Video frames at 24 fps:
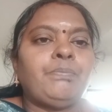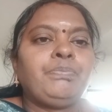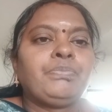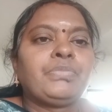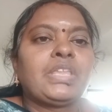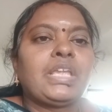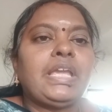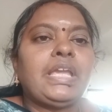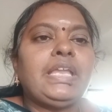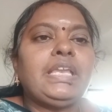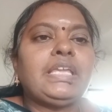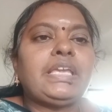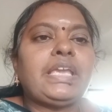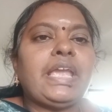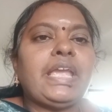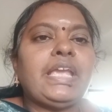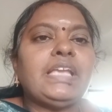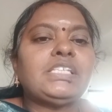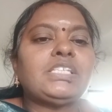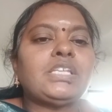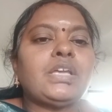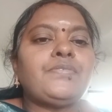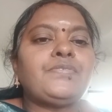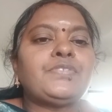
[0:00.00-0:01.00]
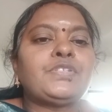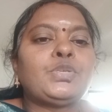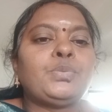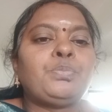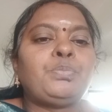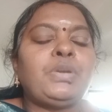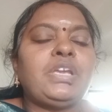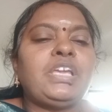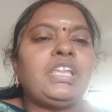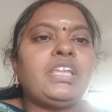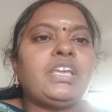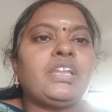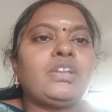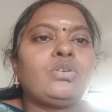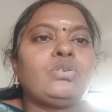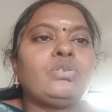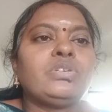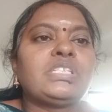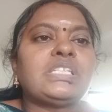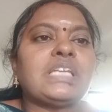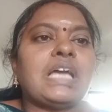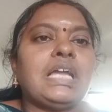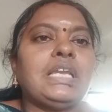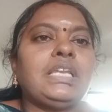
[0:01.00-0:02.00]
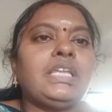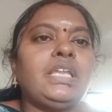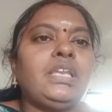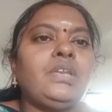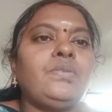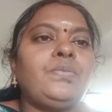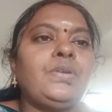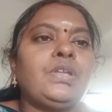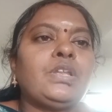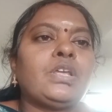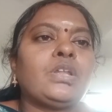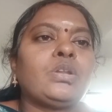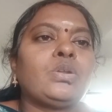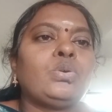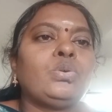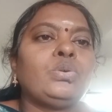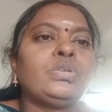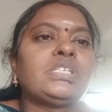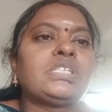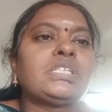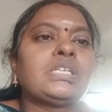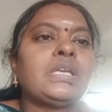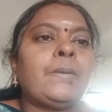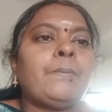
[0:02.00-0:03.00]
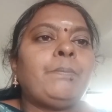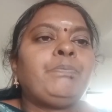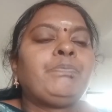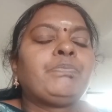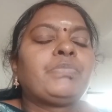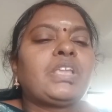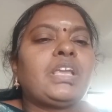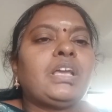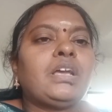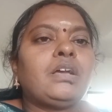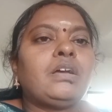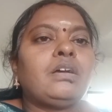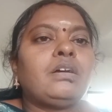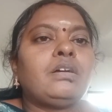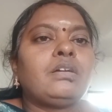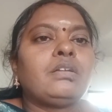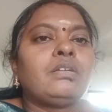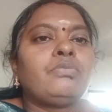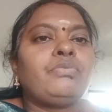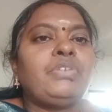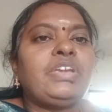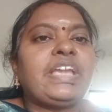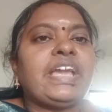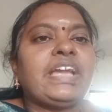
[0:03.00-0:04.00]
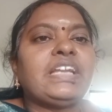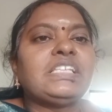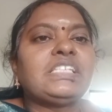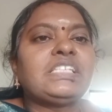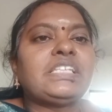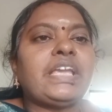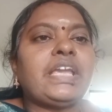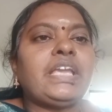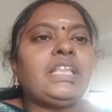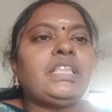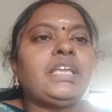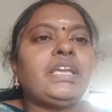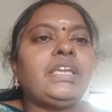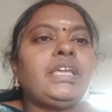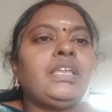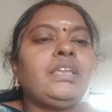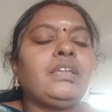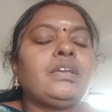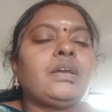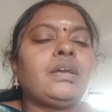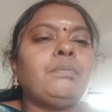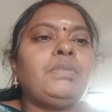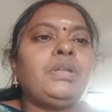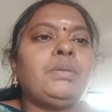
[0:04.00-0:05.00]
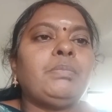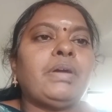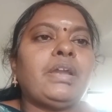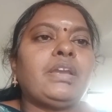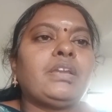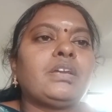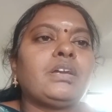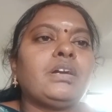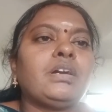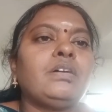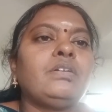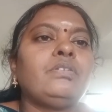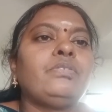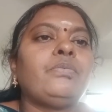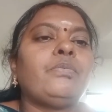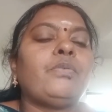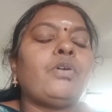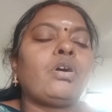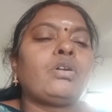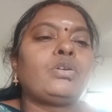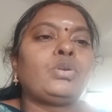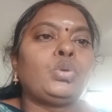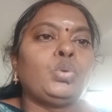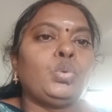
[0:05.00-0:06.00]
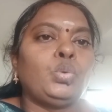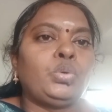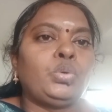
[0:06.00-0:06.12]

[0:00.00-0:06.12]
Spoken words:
In case of superior goods and inferior goods, we can say the income demand curve are two